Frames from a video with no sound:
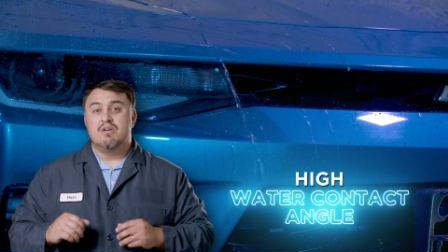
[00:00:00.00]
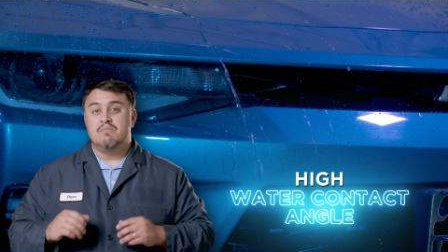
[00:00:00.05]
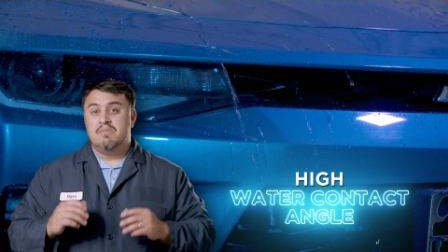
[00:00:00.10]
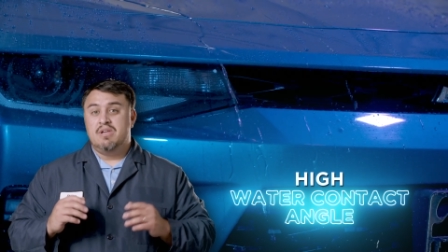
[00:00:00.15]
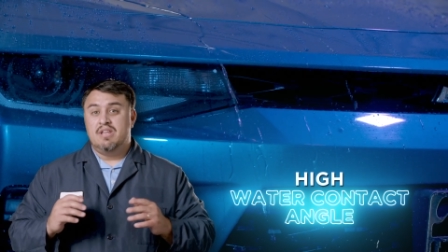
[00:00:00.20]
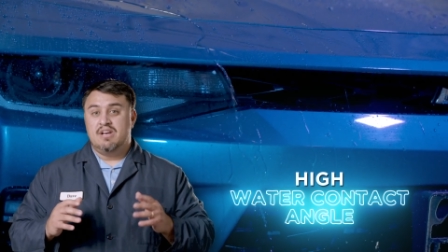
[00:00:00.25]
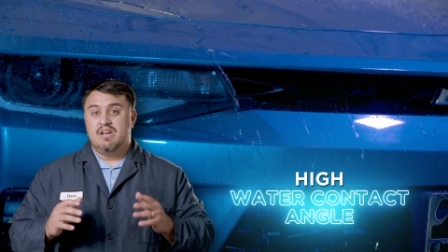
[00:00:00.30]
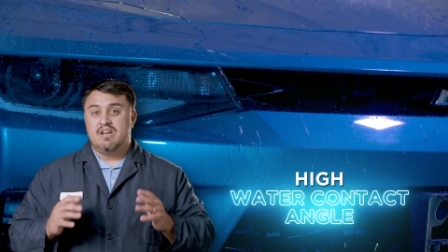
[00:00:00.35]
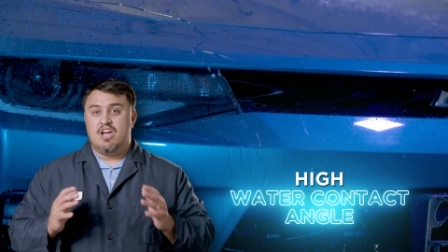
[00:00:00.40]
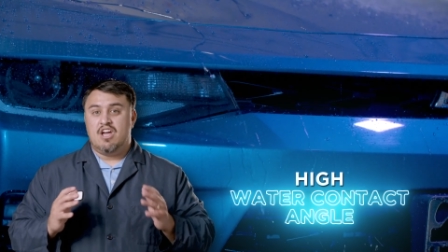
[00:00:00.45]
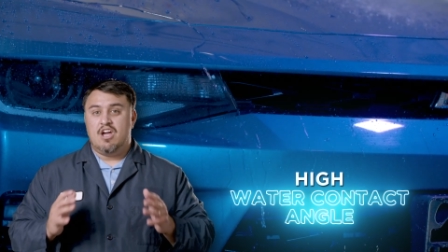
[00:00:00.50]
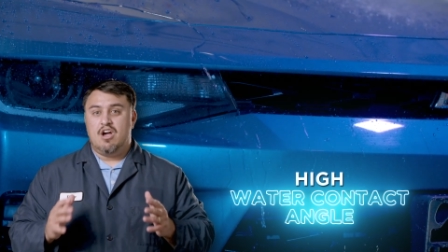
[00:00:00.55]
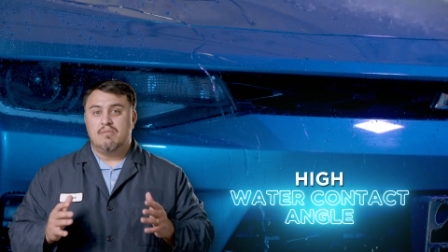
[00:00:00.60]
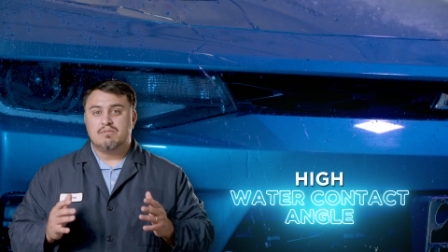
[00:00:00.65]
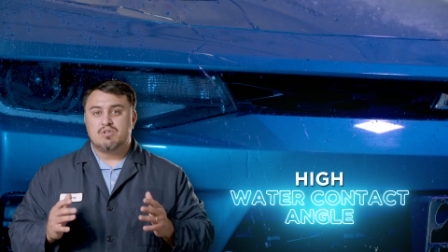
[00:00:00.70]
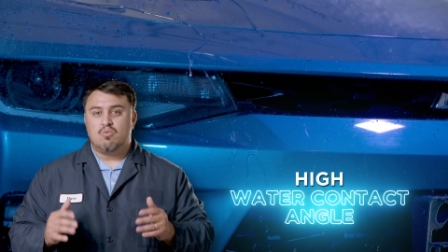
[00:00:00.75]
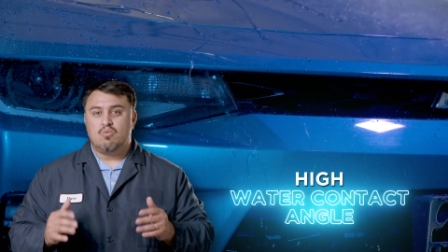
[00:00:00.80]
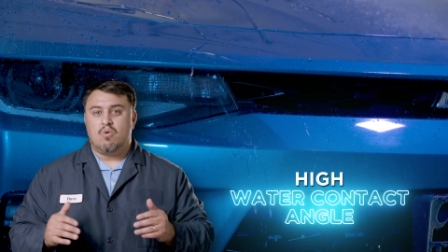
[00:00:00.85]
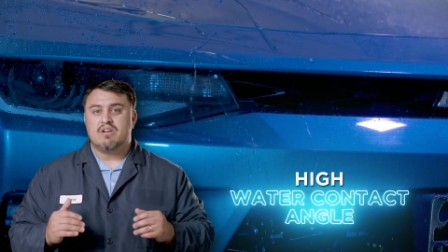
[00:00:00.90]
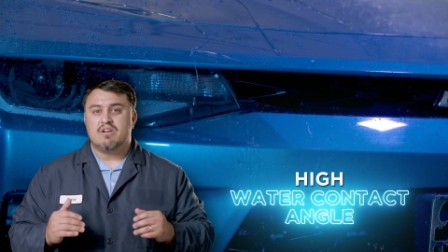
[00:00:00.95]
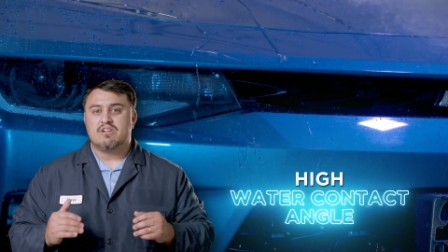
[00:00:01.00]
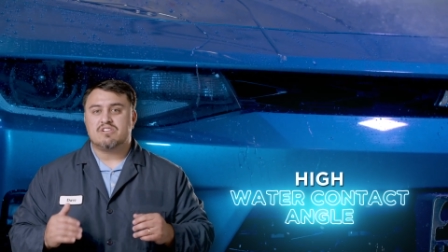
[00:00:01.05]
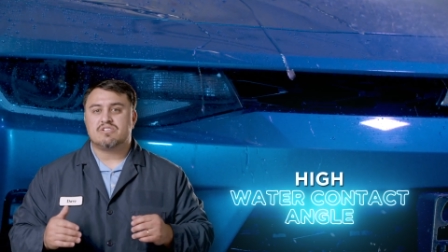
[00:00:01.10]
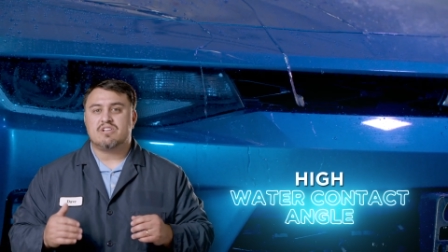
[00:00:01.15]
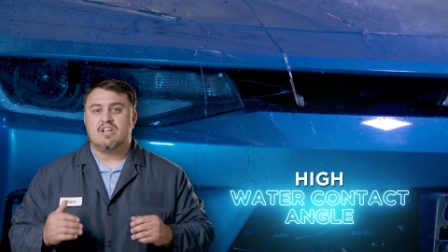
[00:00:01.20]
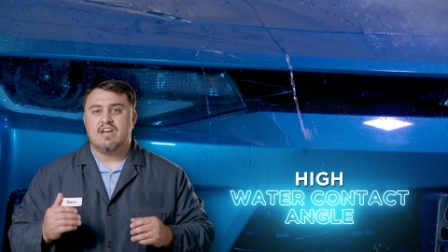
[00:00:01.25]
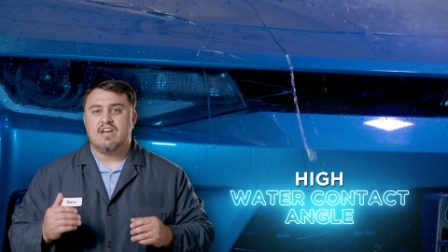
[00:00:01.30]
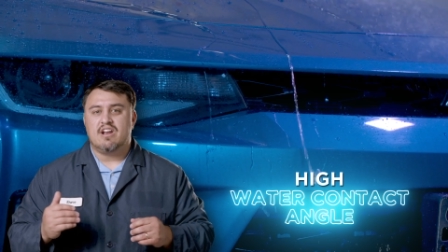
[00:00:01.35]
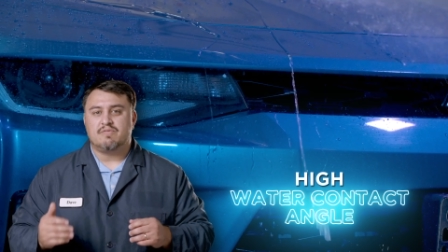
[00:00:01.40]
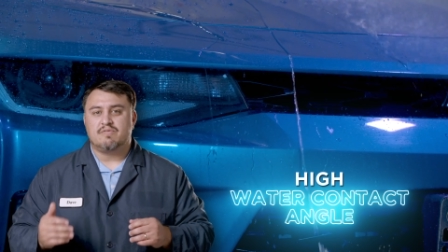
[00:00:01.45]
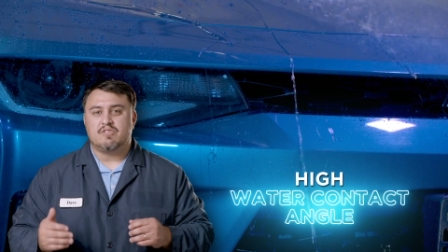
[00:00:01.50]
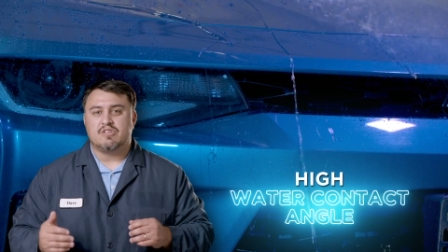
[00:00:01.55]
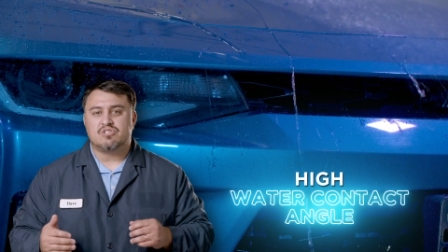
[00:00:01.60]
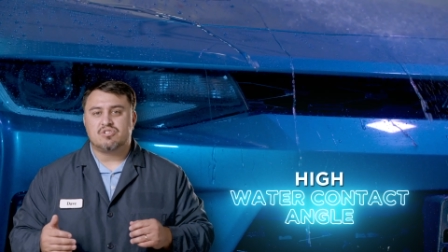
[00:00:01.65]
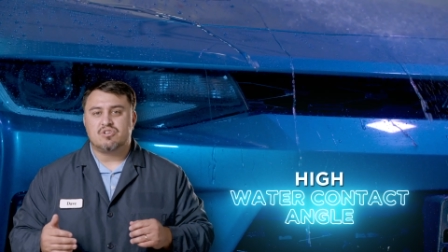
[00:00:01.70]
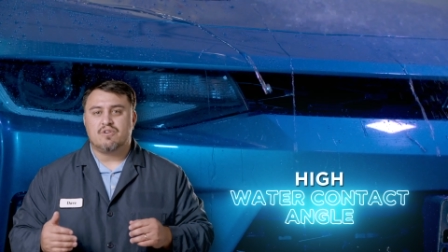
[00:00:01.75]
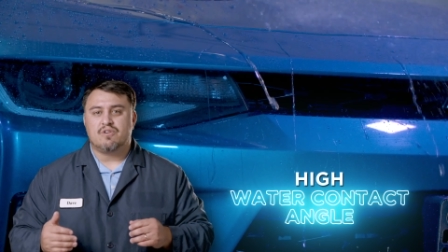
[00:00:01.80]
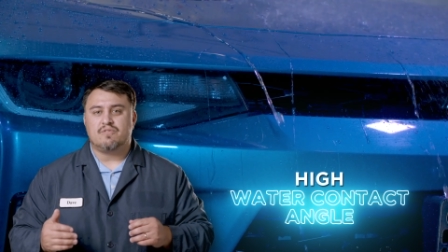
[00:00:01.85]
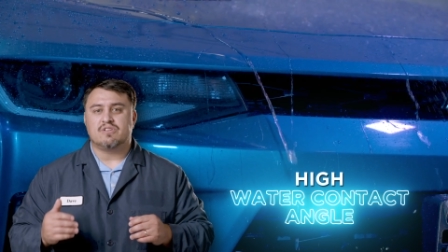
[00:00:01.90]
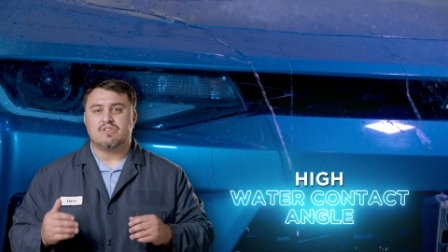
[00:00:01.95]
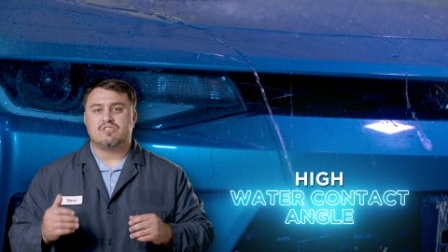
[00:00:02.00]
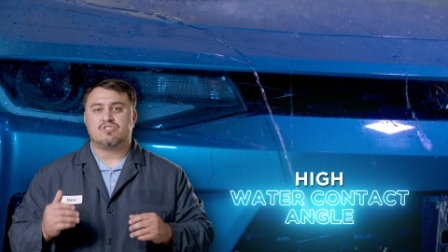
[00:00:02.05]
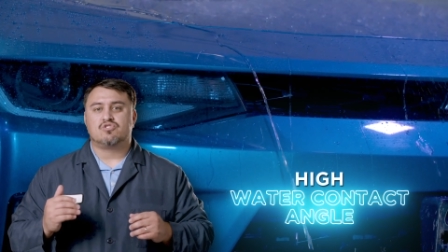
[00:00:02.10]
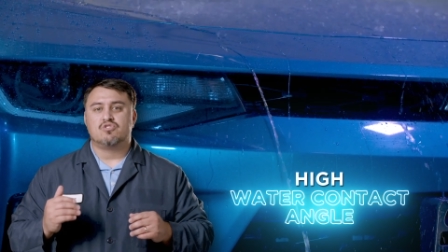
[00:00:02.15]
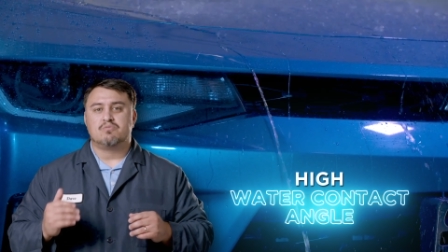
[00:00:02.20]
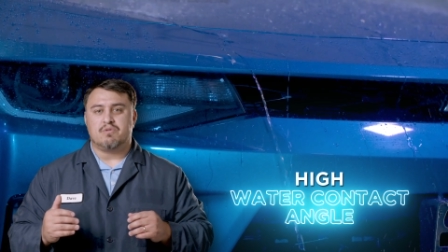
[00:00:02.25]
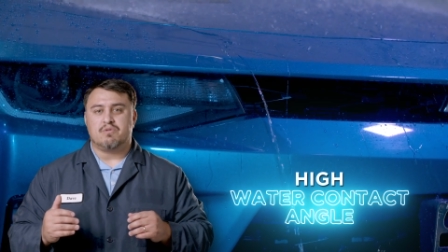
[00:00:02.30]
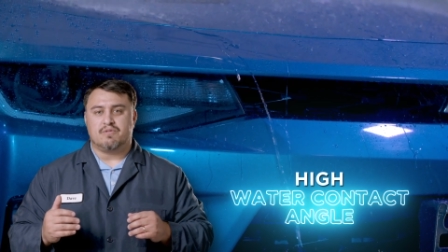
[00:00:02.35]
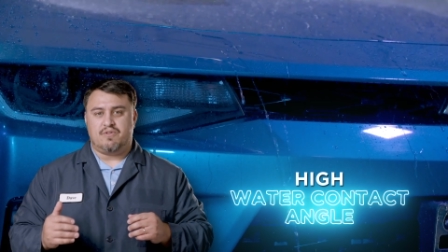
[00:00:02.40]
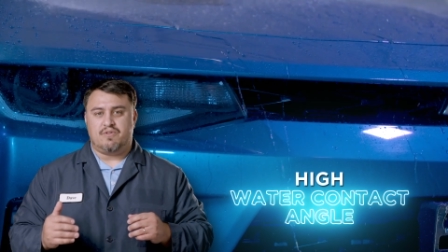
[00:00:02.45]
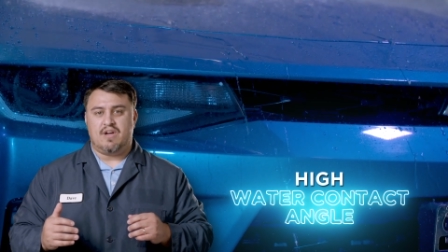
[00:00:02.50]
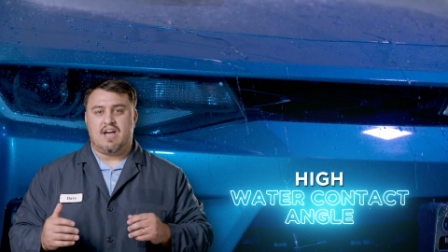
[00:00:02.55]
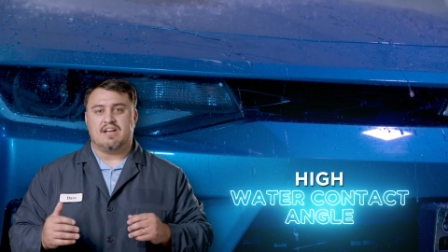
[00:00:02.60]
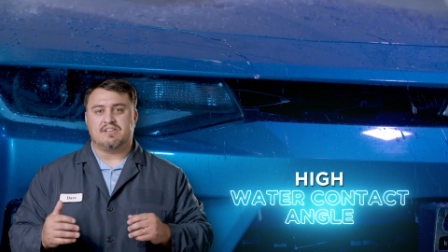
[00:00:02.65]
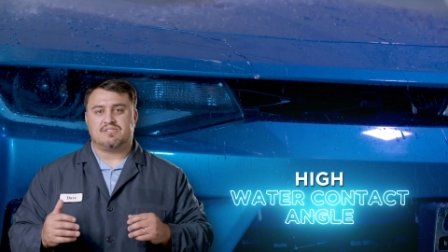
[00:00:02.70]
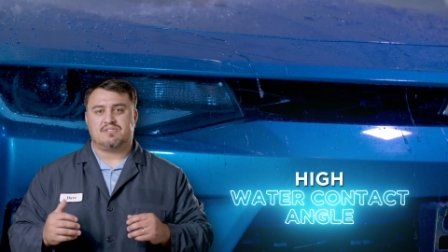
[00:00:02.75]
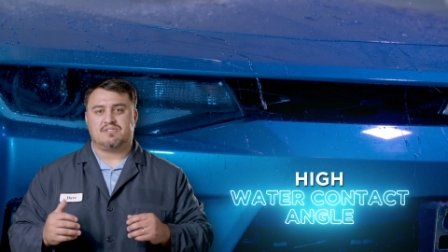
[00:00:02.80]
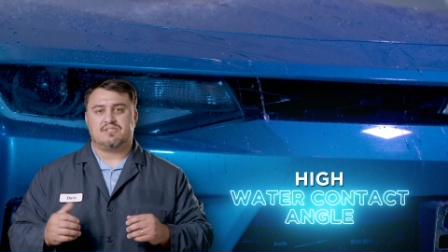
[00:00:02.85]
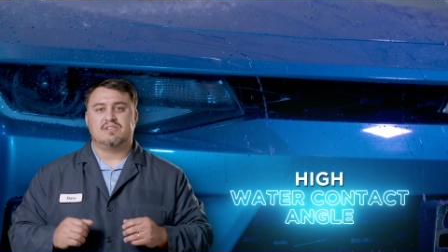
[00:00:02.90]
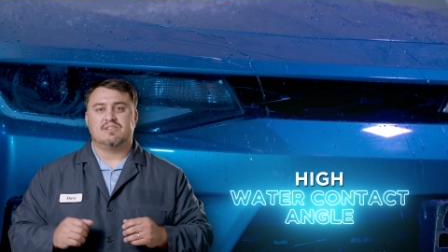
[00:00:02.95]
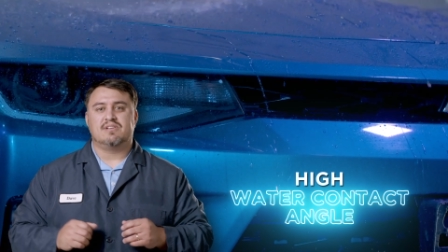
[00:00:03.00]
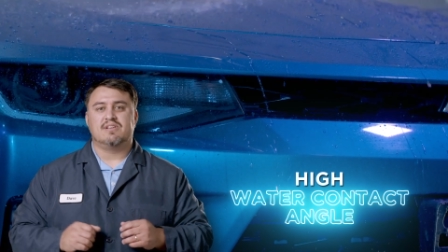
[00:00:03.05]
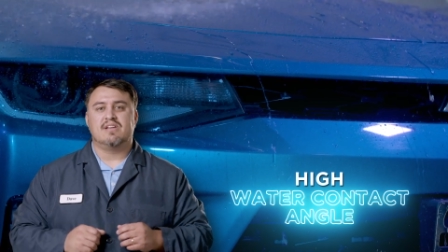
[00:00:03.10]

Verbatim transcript: meaning it helps water slide off the surface super fast.